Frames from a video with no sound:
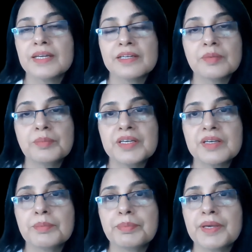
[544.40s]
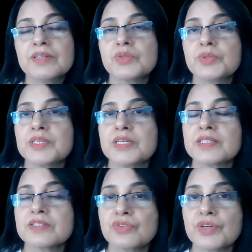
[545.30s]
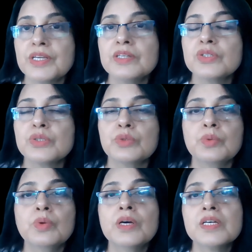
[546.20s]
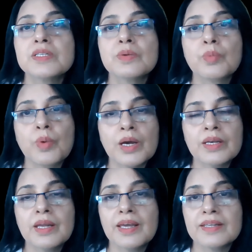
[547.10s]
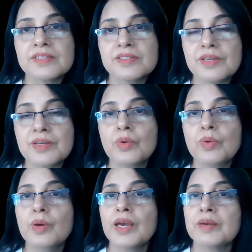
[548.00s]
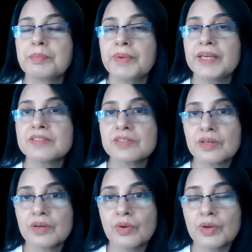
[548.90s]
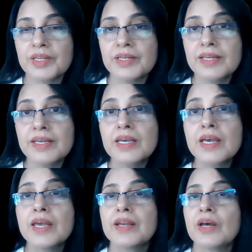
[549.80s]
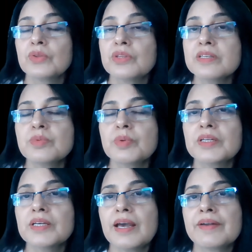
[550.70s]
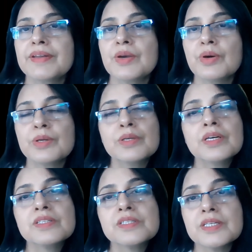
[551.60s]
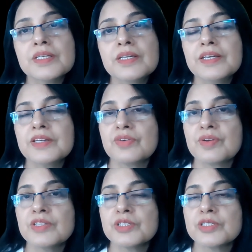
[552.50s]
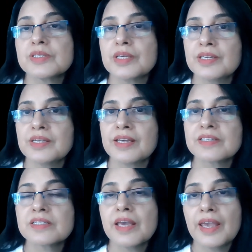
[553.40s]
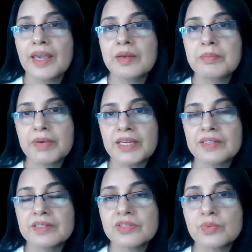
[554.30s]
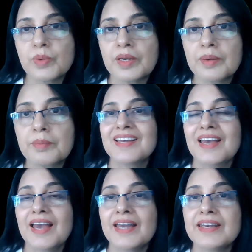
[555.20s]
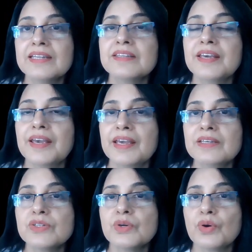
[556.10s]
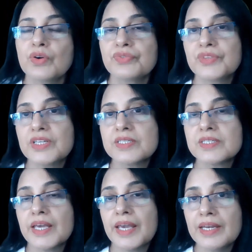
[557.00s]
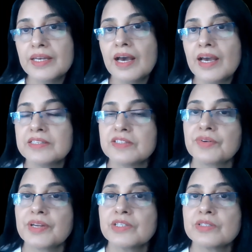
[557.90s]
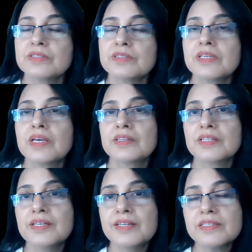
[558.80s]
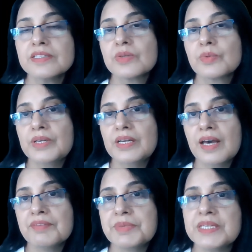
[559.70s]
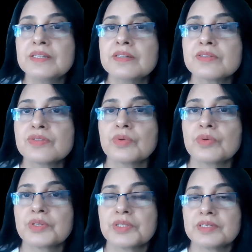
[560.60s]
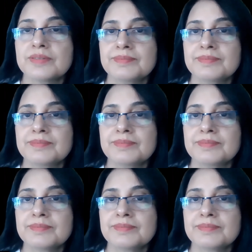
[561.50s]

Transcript: and it will be compared to index 3, 2, 1, and 0 and placed accordingly. Now this will carry on till it reaches index n minus 1. And at the end of these n iterations, the list will have been sorted.